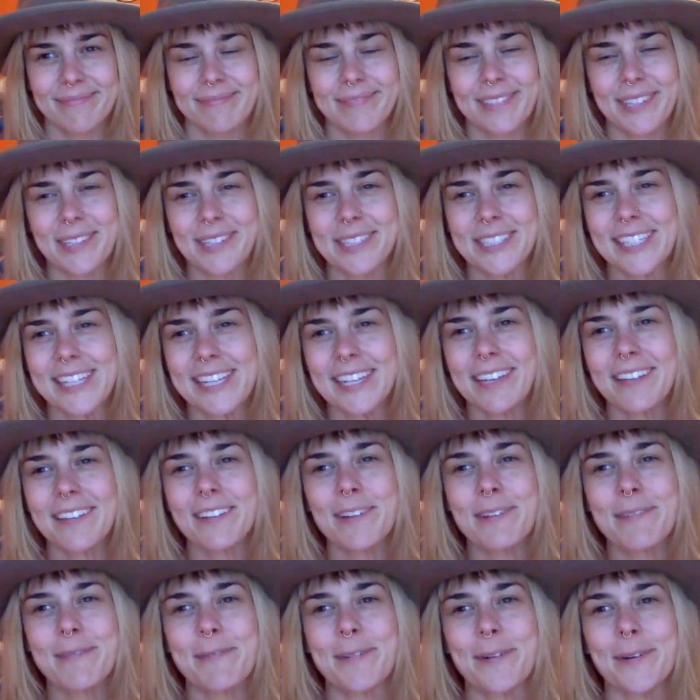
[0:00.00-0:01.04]
Your
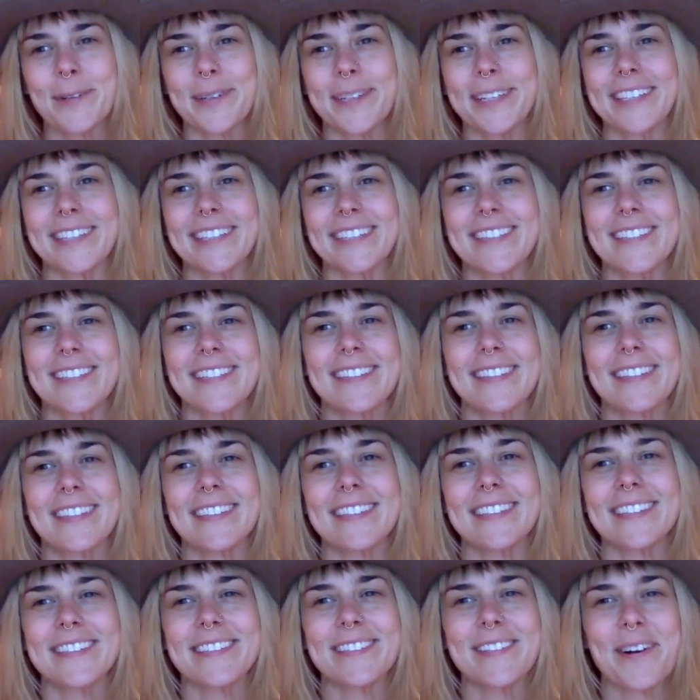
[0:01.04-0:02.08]
singular focus
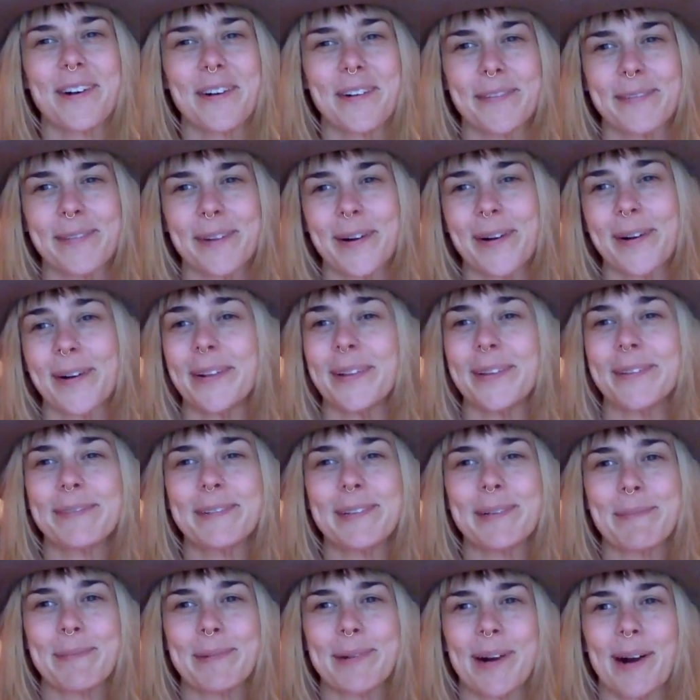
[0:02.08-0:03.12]
can solve all of
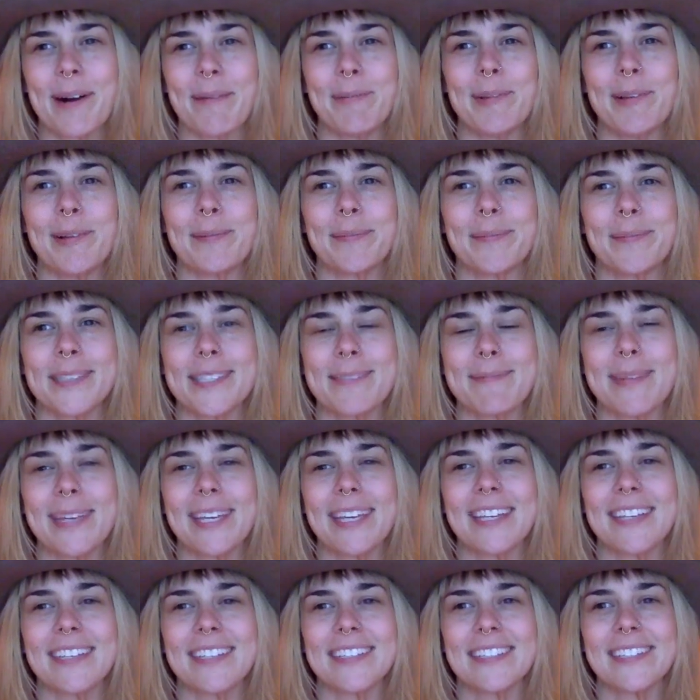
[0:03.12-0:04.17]
your problems
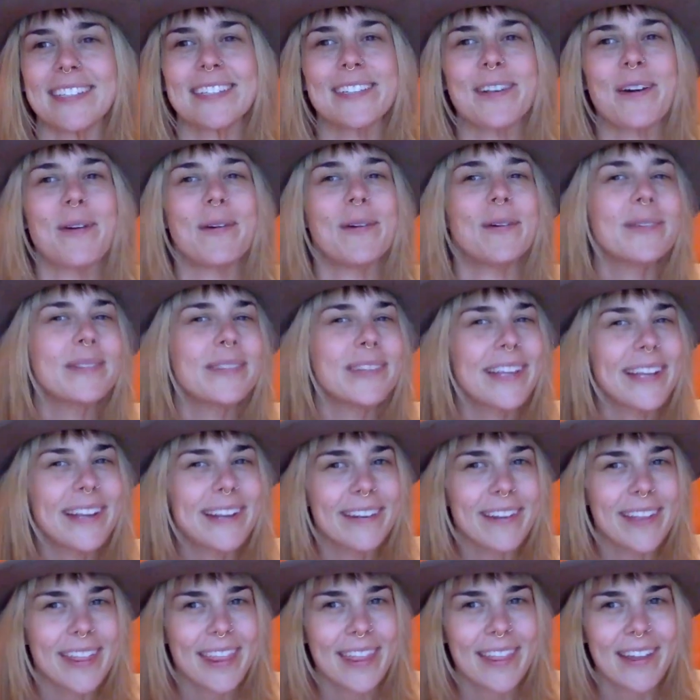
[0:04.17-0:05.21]
because it's only
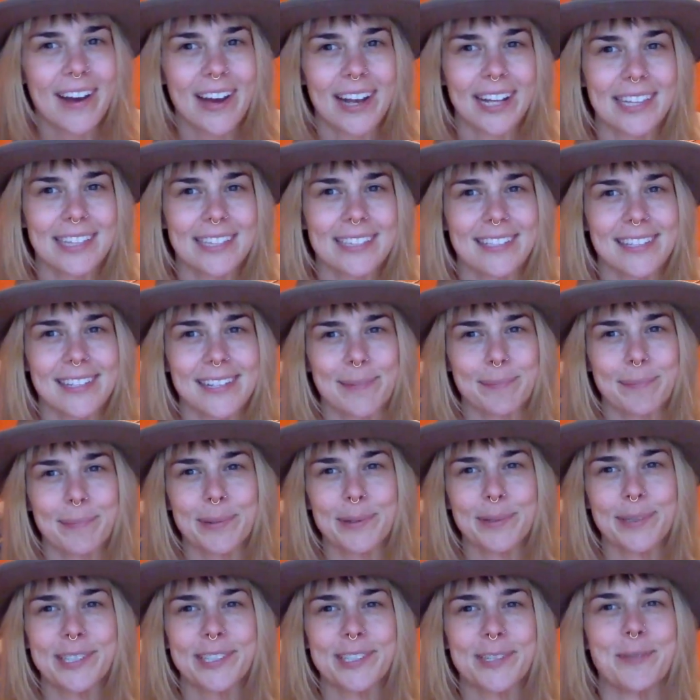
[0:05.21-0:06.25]
your thoughts that
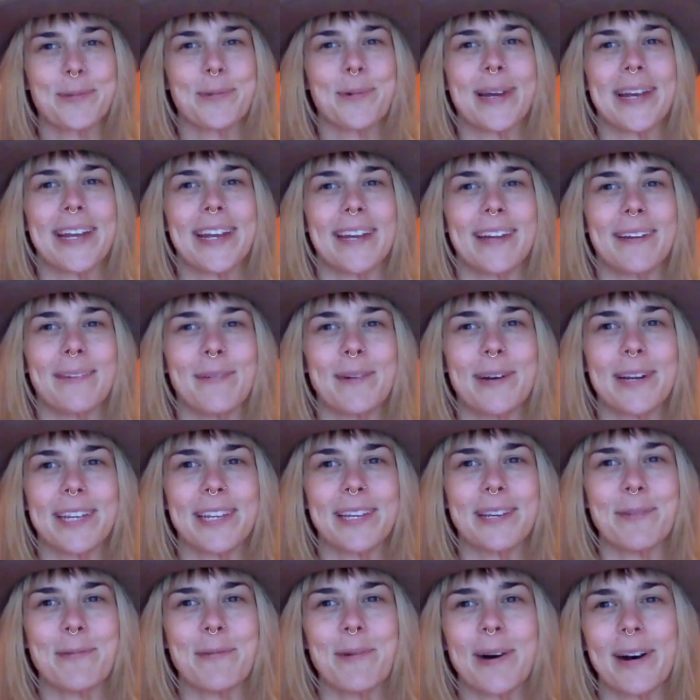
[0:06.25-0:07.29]
push away what
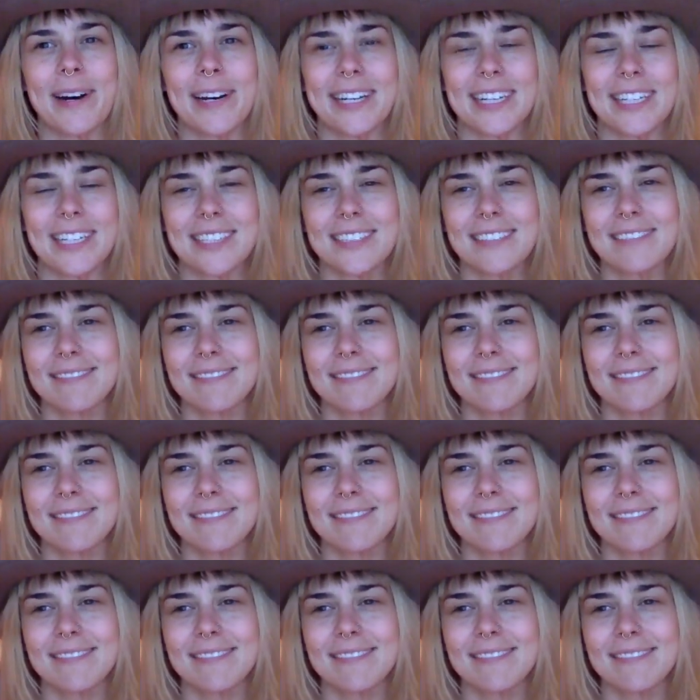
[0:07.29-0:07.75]
you want.